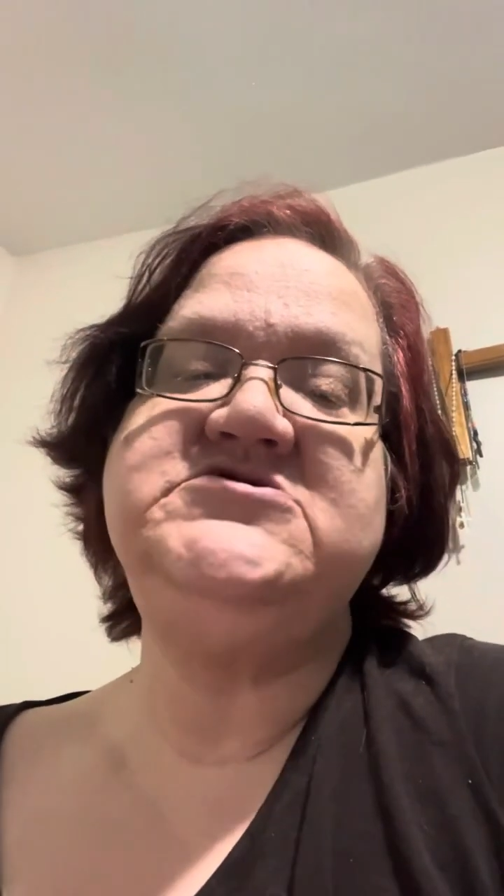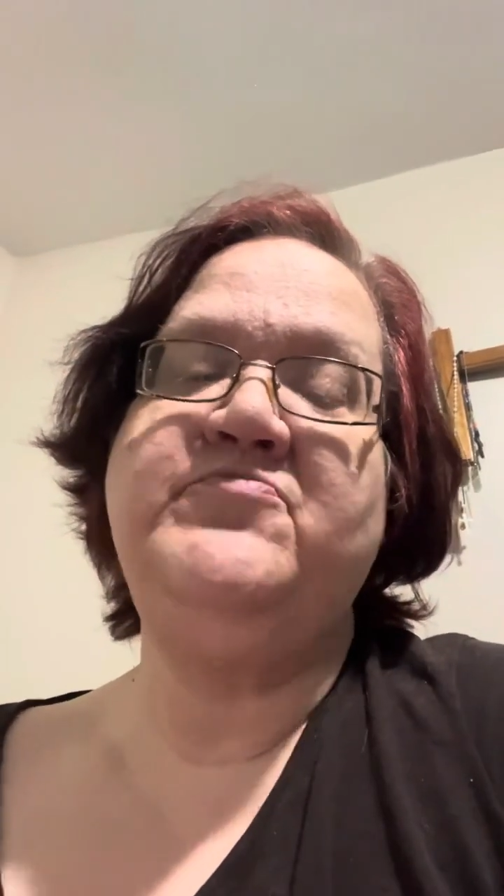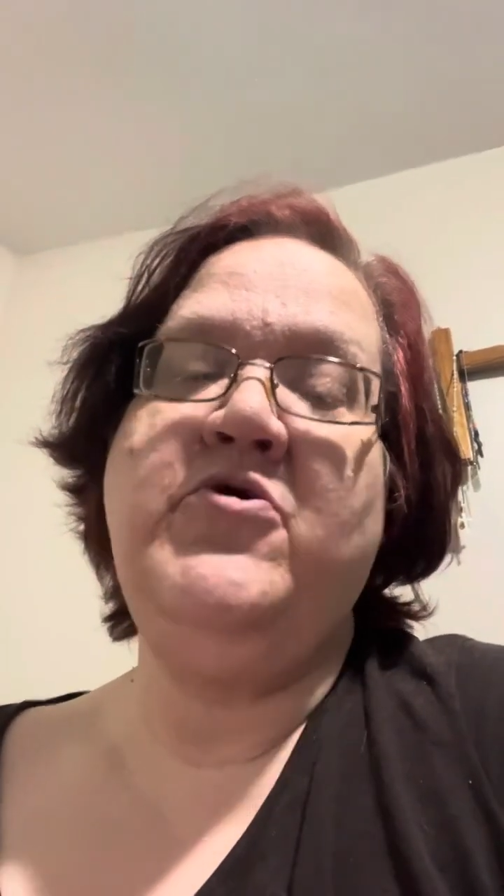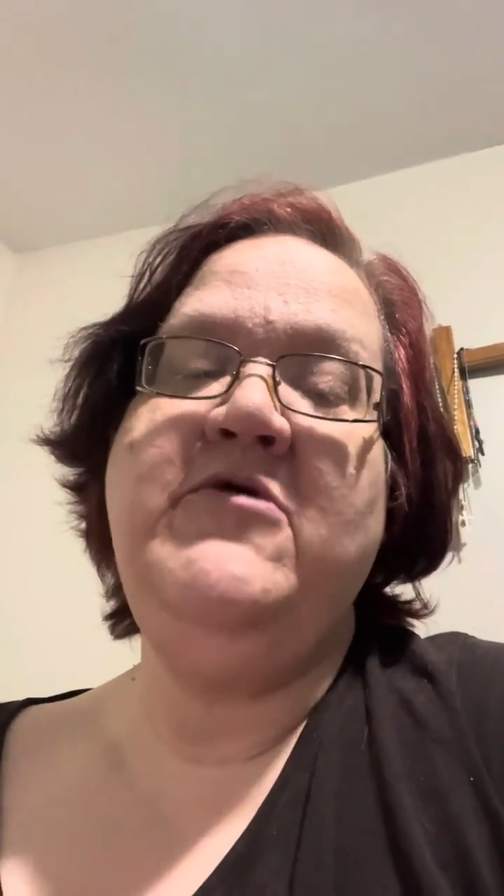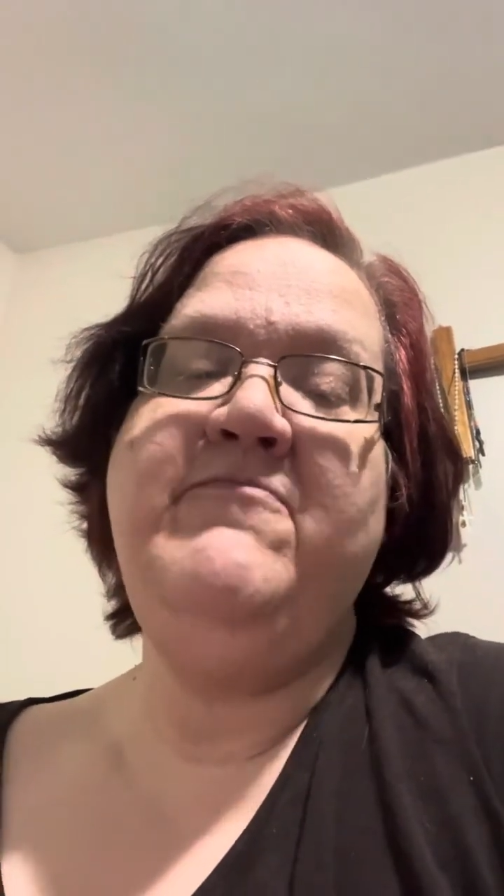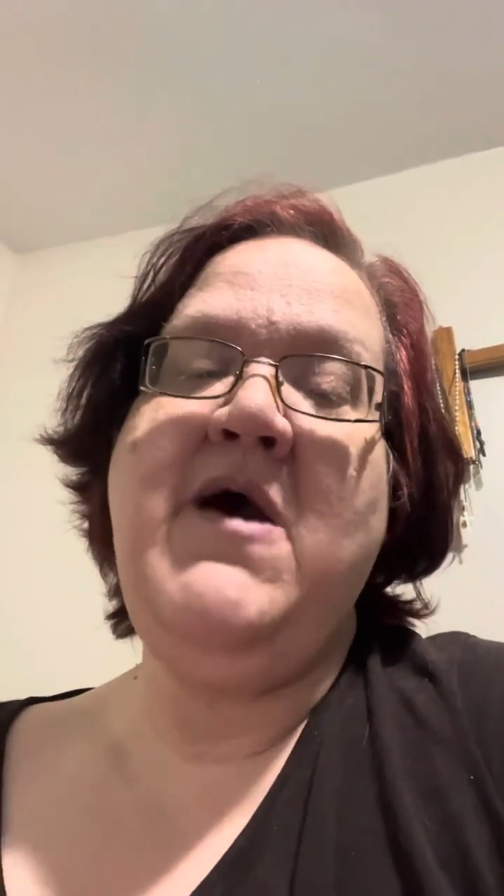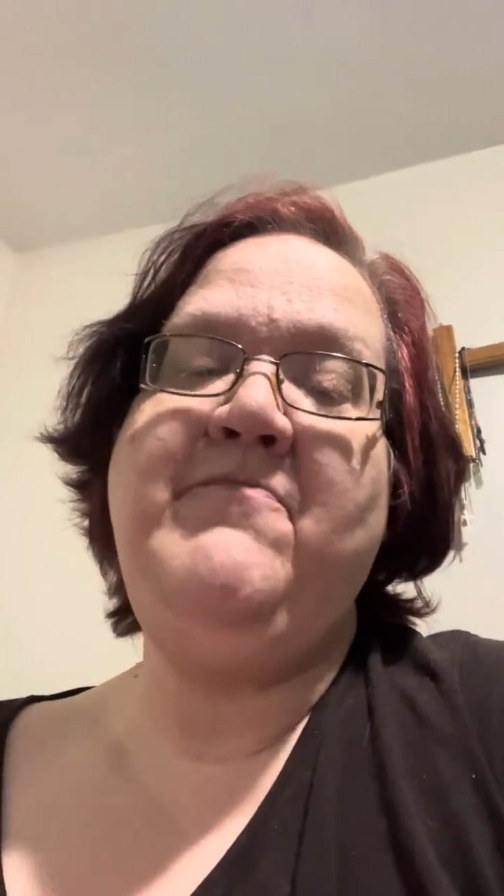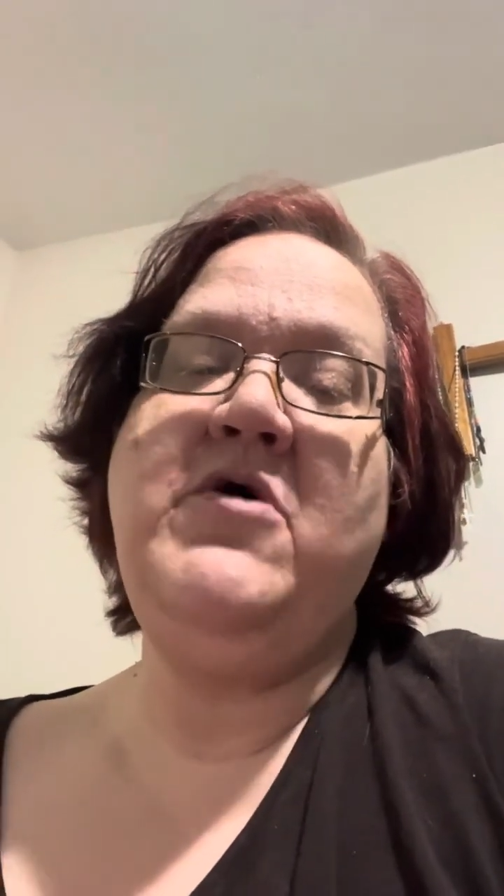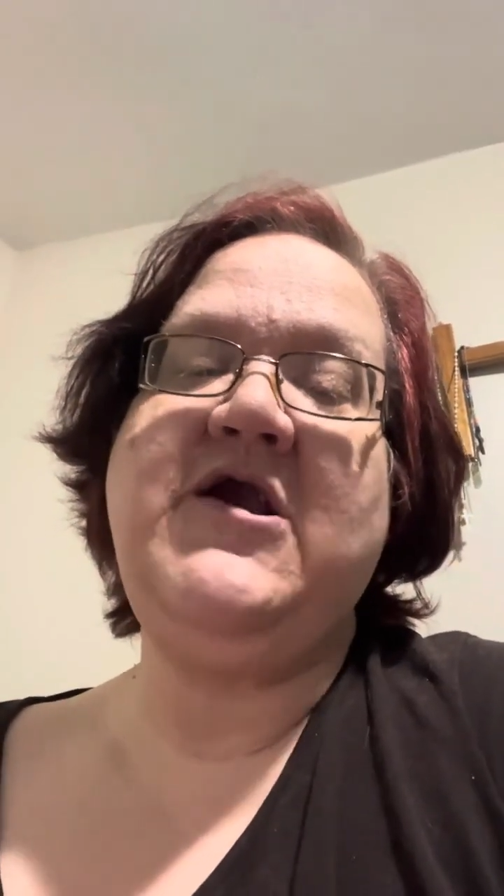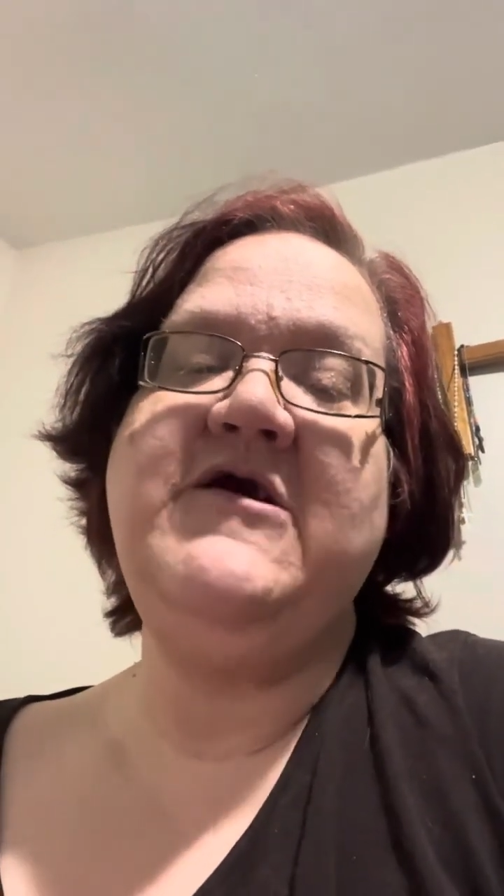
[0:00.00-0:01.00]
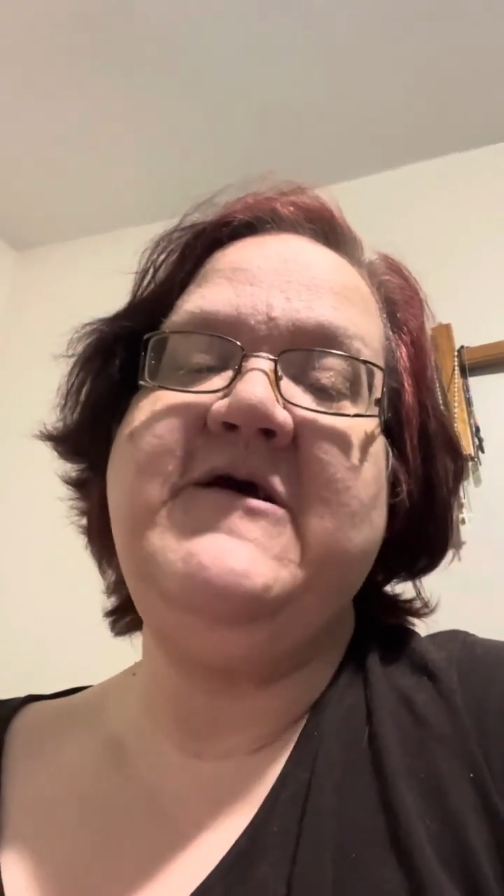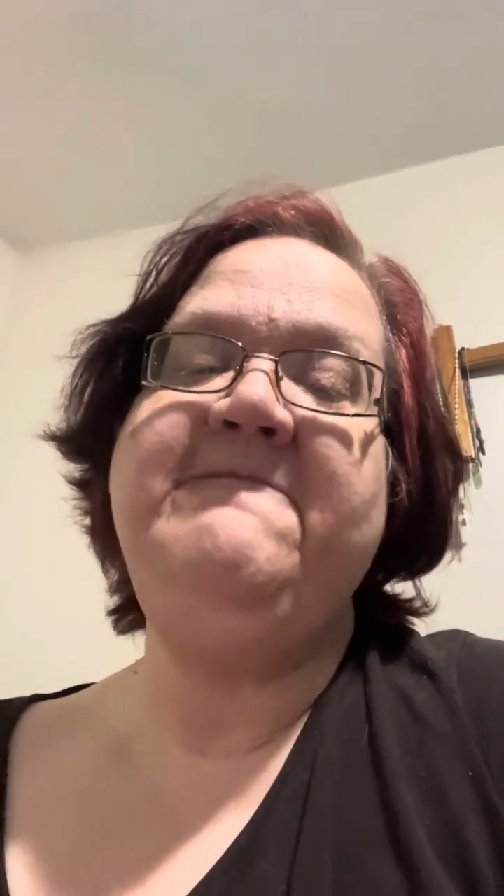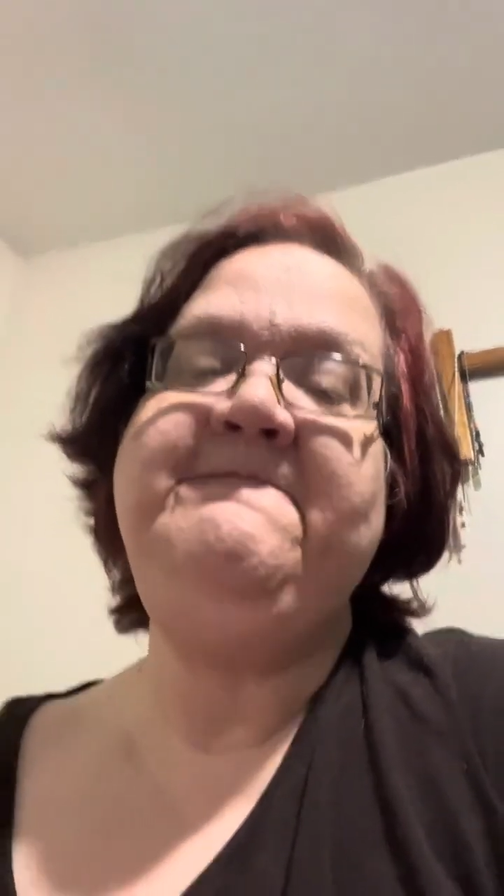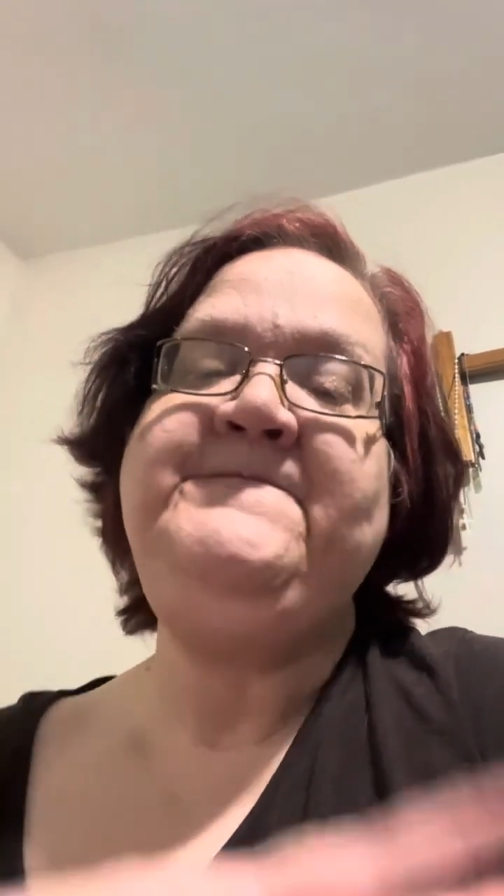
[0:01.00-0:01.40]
to put in my bucket.